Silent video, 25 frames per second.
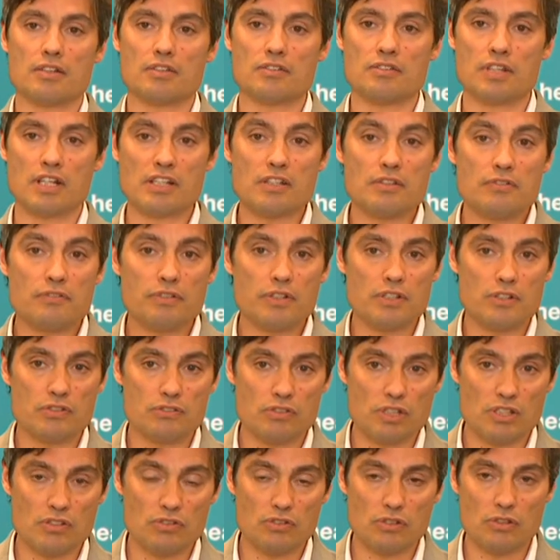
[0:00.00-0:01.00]
Centre for
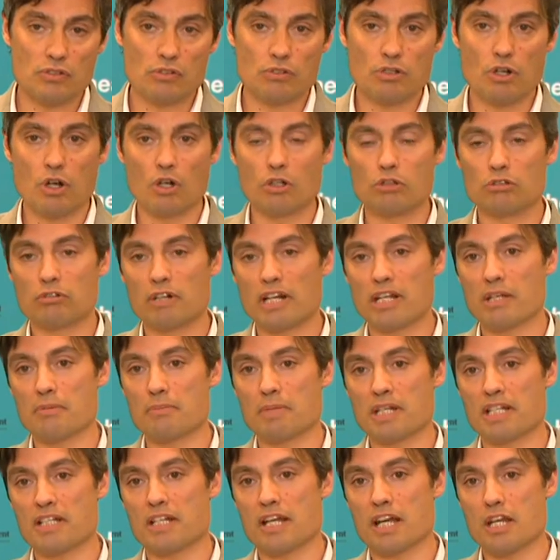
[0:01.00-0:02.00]
Disease Control
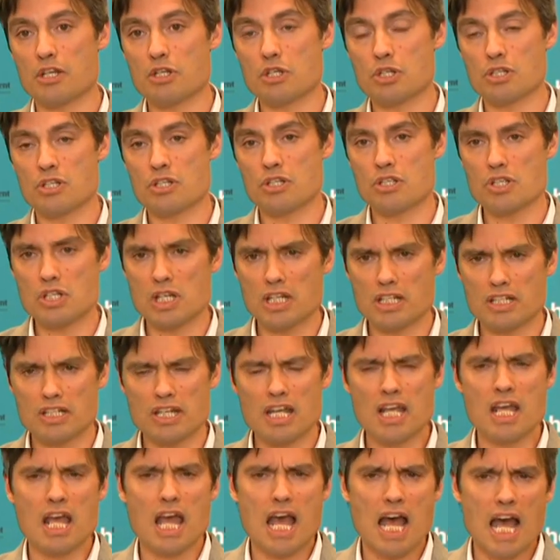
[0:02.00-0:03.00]
recommendations, and
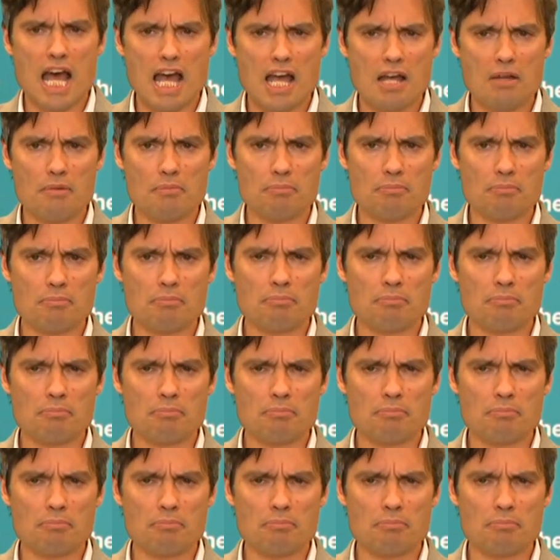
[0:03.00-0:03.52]
uh,